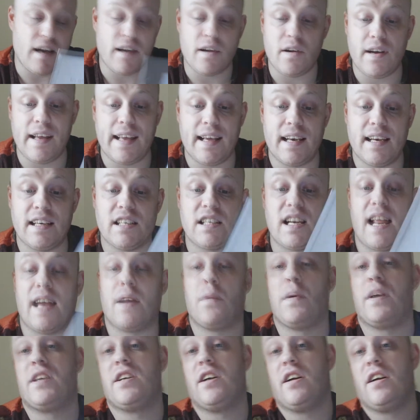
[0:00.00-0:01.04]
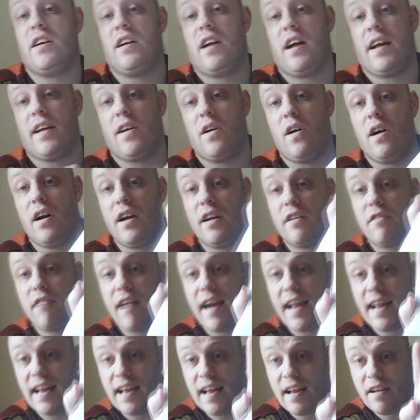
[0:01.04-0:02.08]
got English language, I got a
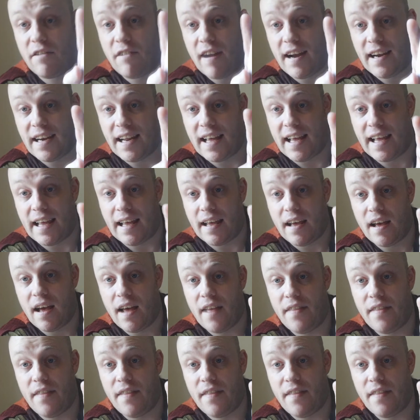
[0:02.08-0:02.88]
grade E,